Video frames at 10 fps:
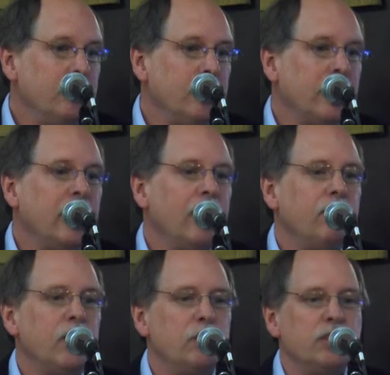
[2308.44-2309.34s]
the
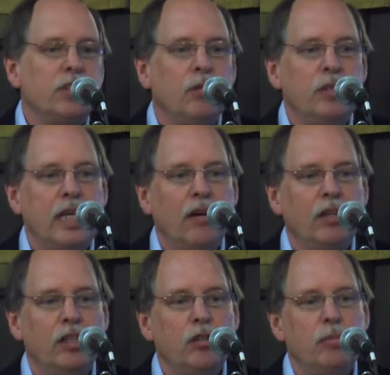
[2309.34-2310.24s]
conflict was toned down
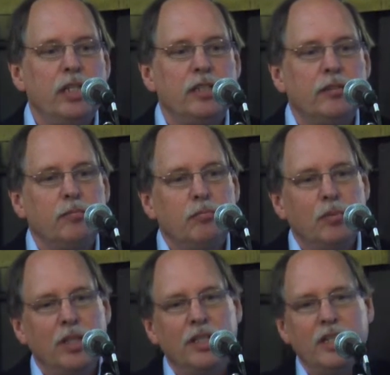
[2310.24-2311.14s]
a little bit,
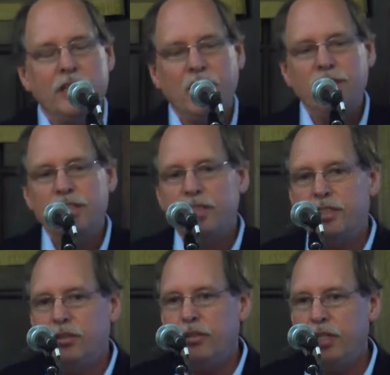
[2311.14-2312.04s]
but the tension is
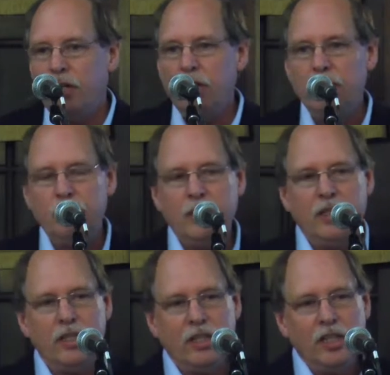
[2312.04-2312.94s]
still there,
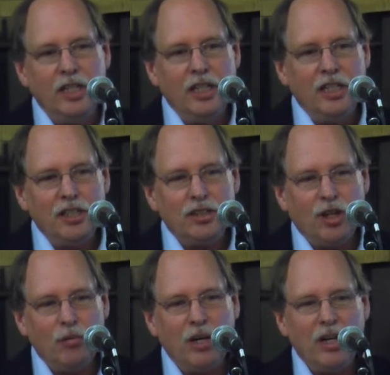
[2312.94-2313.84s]
and the
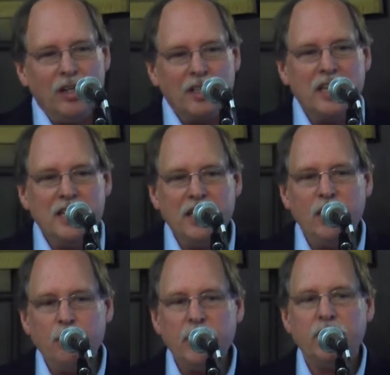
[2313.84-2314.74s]
Sharwa are
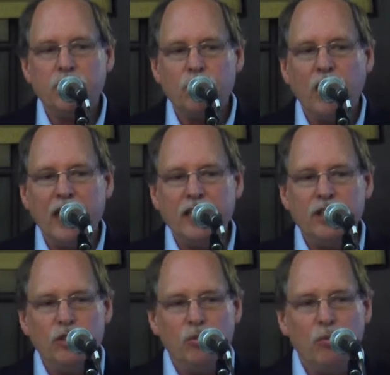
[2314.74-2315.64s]
continuing to try
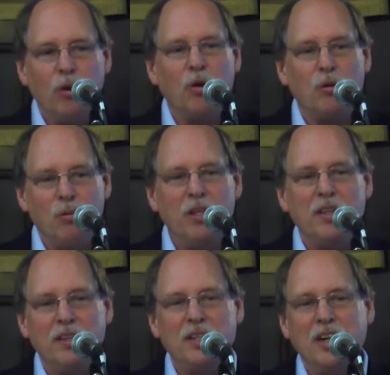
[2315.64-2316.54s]
to work
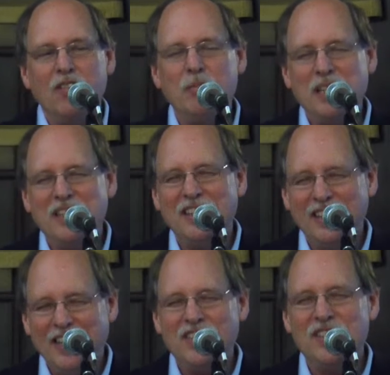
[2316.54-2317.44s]
with the government to
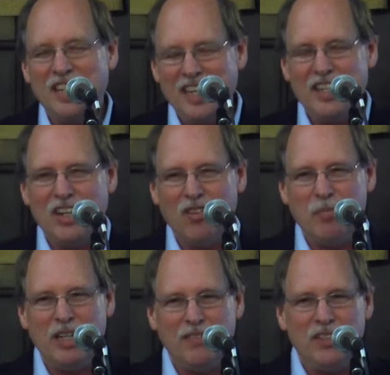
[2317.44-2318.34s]
educate
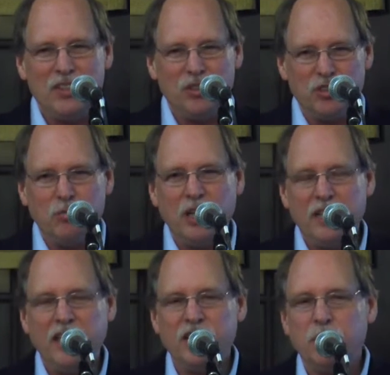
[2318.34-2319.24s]
government officials. When
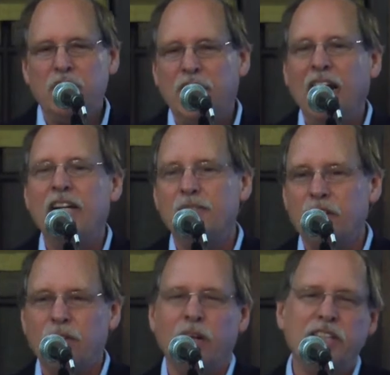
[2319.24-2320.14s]
things were at the height of
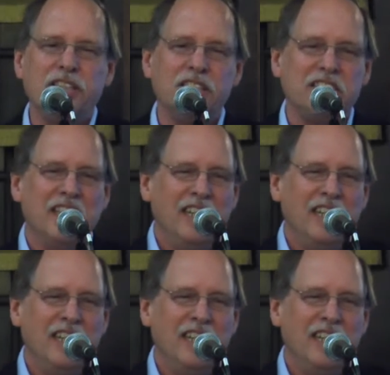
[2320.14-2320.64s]
the crisis,